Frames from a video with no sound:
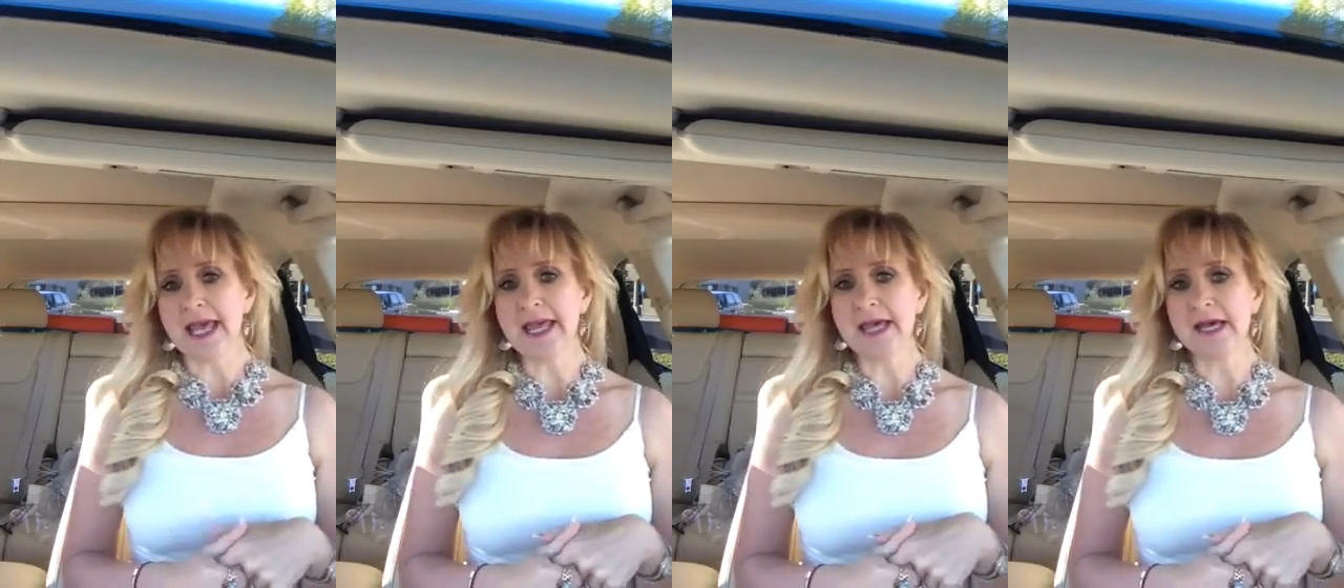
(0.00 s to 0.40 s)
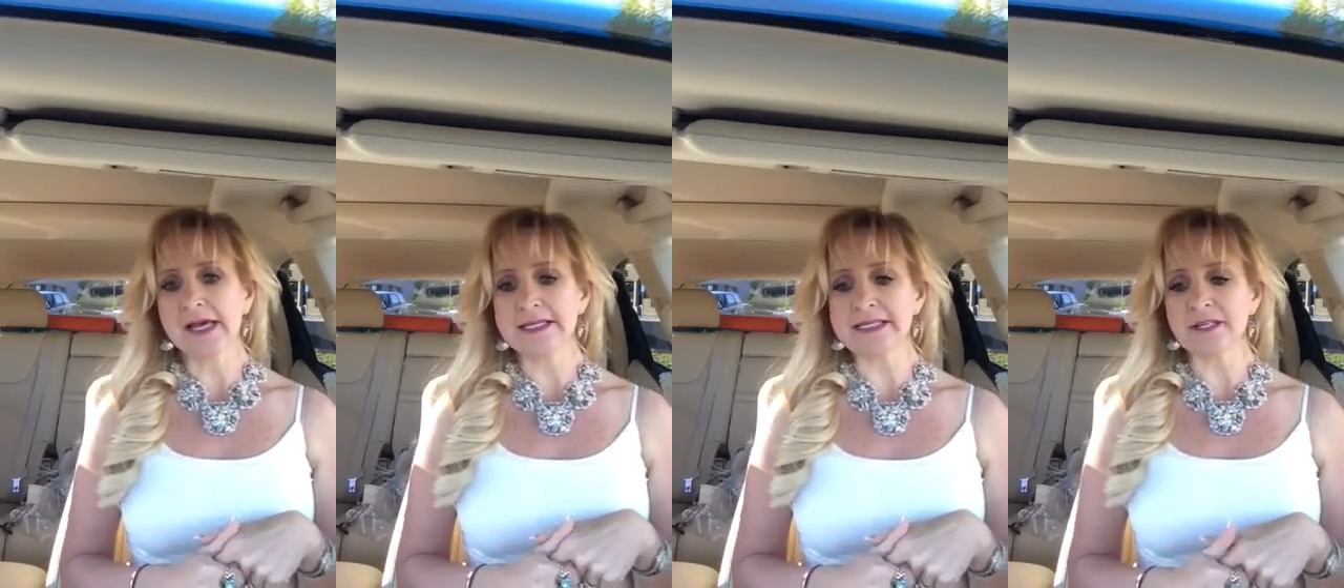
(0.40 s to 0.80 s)

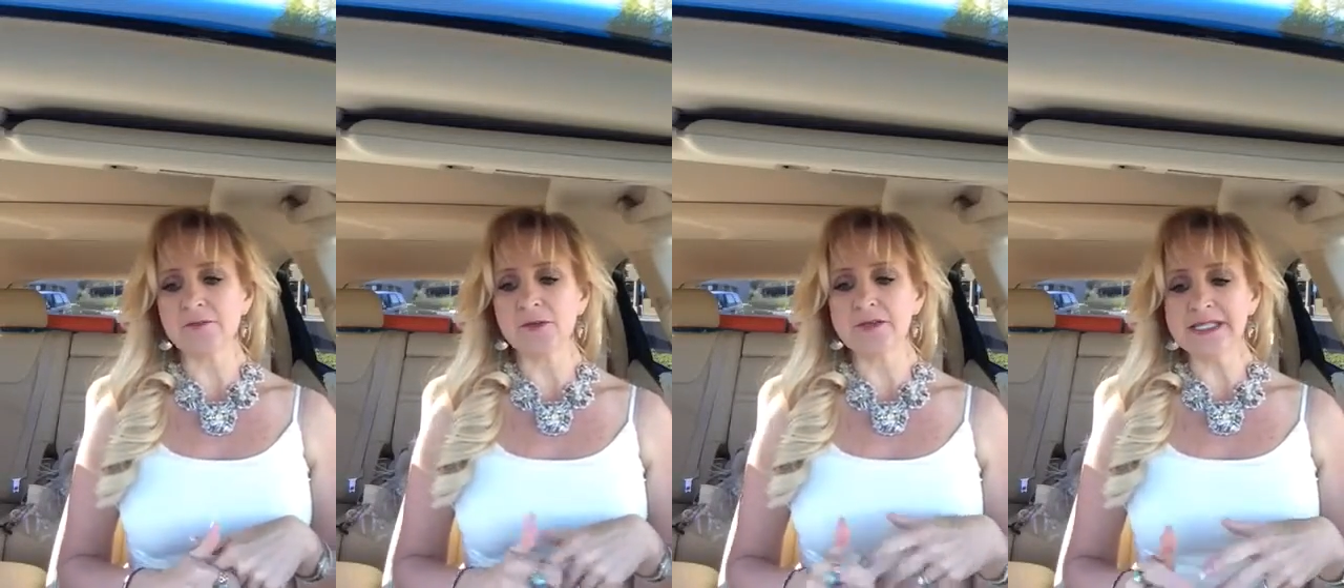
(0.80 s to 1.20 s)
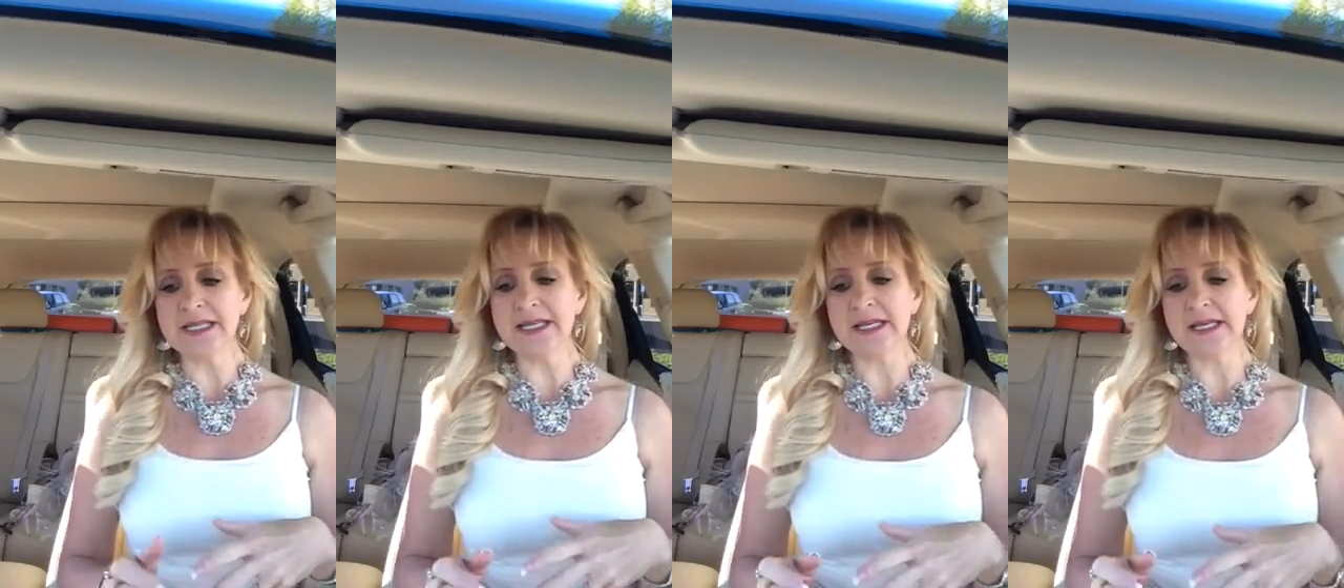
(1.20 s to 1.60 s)
And if you
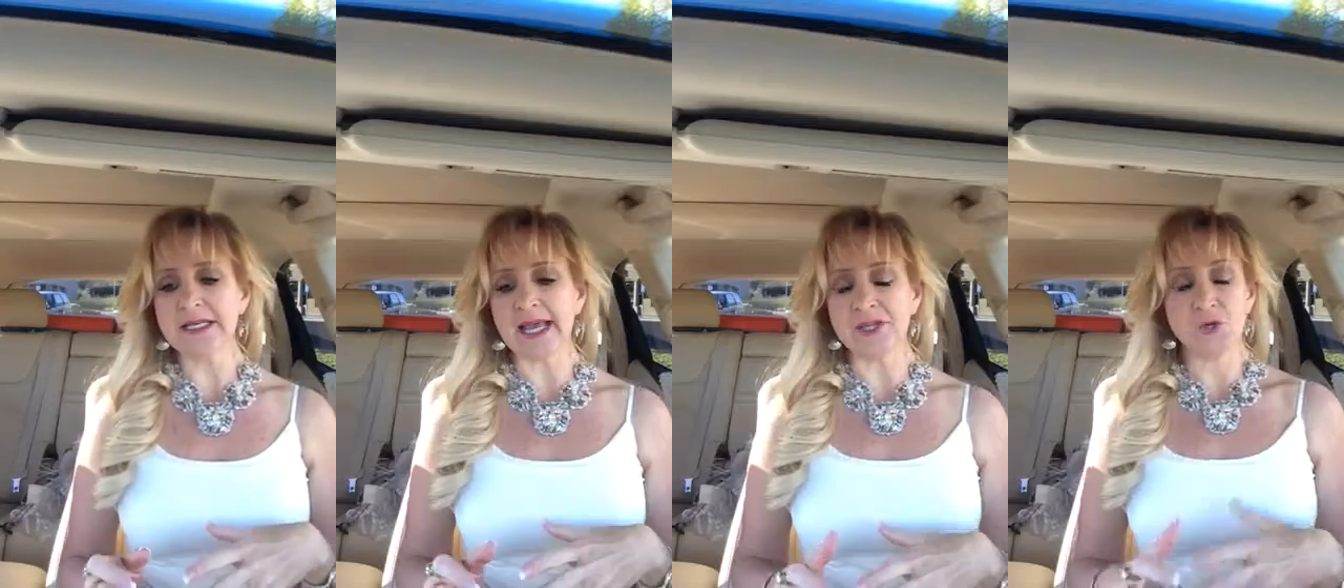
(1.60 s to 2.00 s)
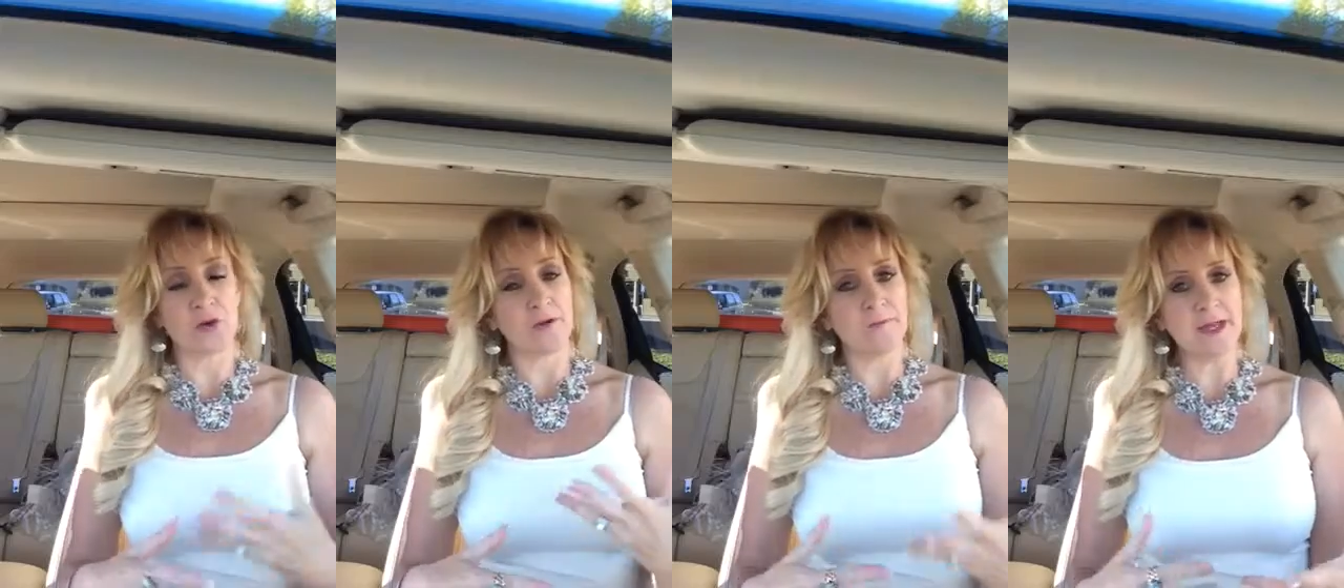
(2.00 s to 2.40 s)
did, and you
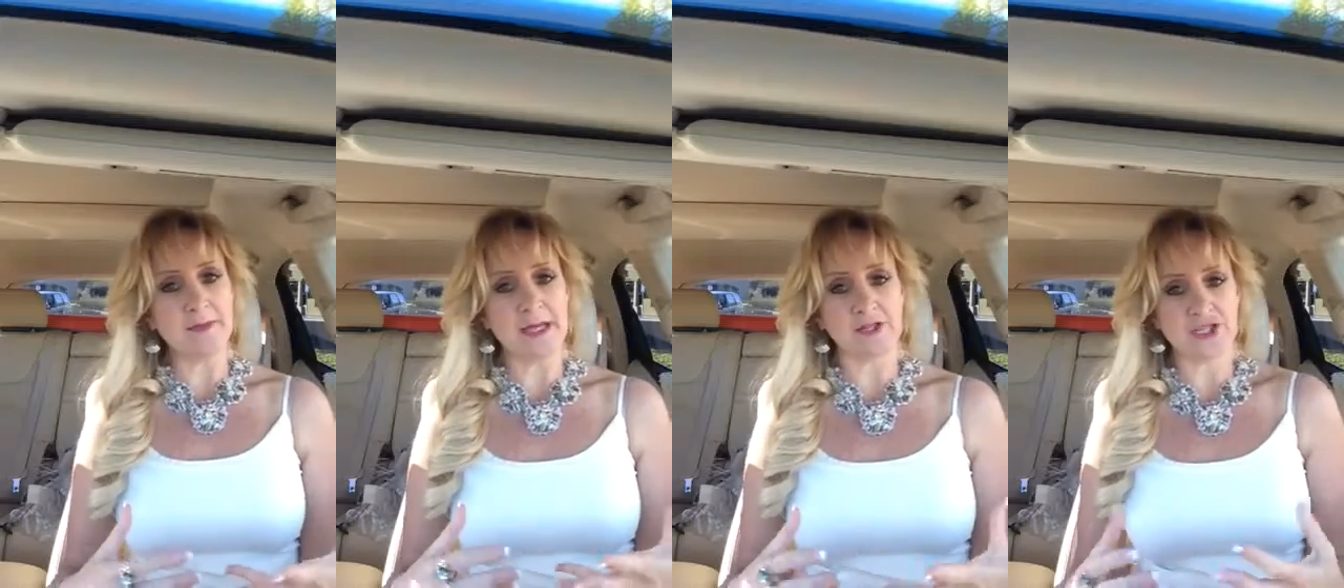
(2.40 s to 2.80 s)
were a female,